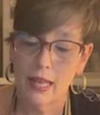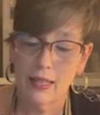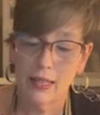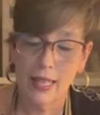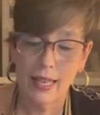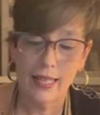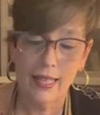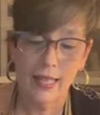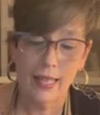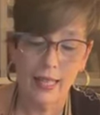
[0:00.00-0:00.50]
But
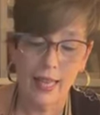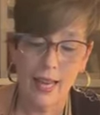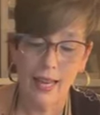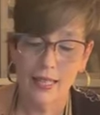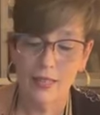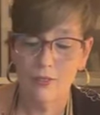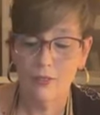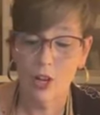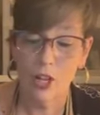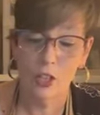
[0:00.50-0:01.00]
I like it
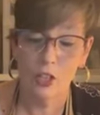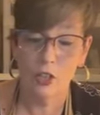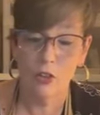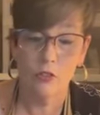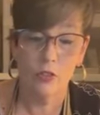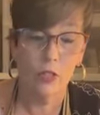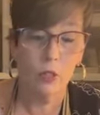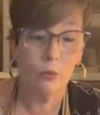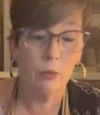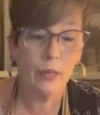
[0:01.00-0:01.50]
kind of
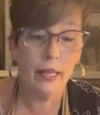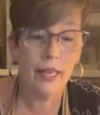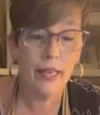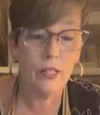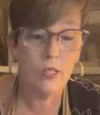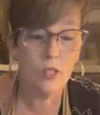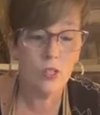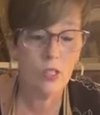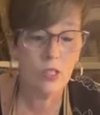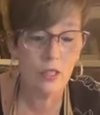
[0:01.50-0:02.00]
all over the
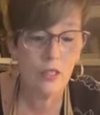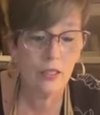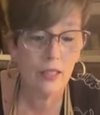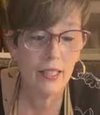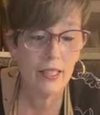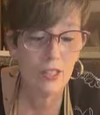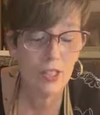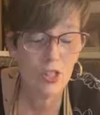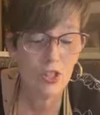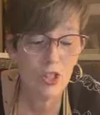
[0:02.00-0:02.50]
place.
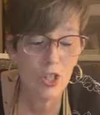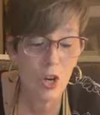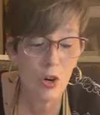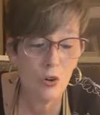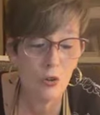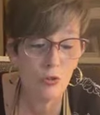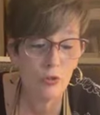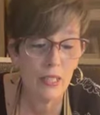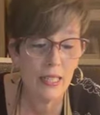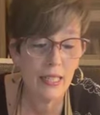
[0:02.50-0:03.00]
It's a
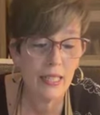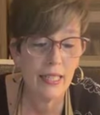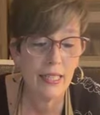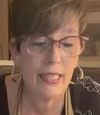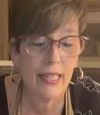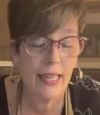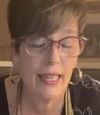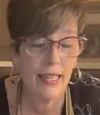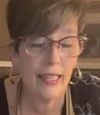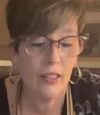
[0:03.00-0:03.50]
joke. Read
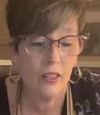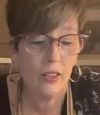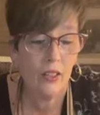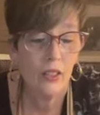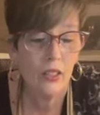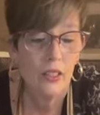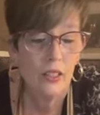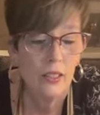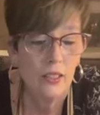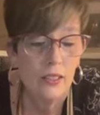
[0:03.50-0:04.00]
it again.